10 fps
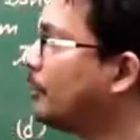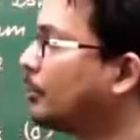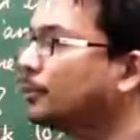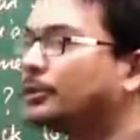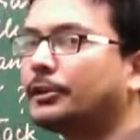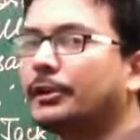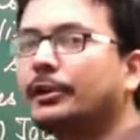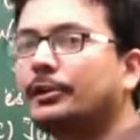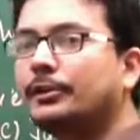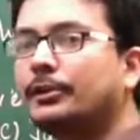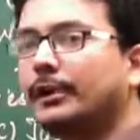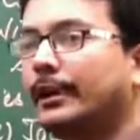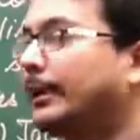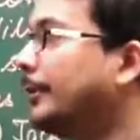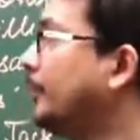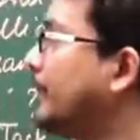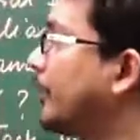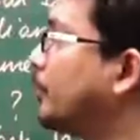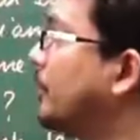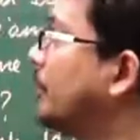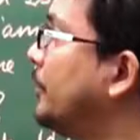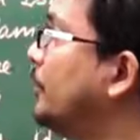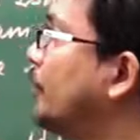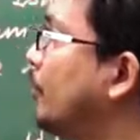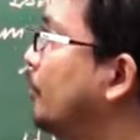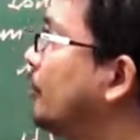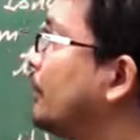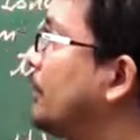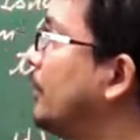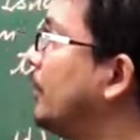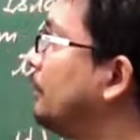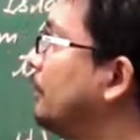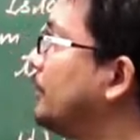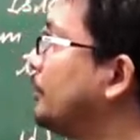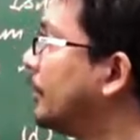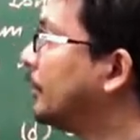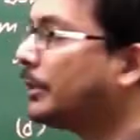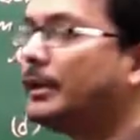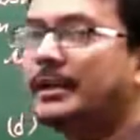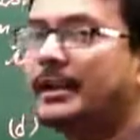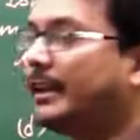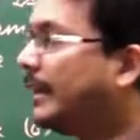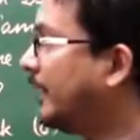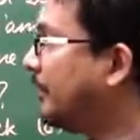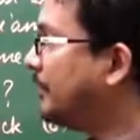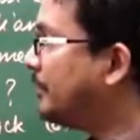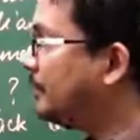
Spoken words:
about the detailed and explained solution of Unit 3 and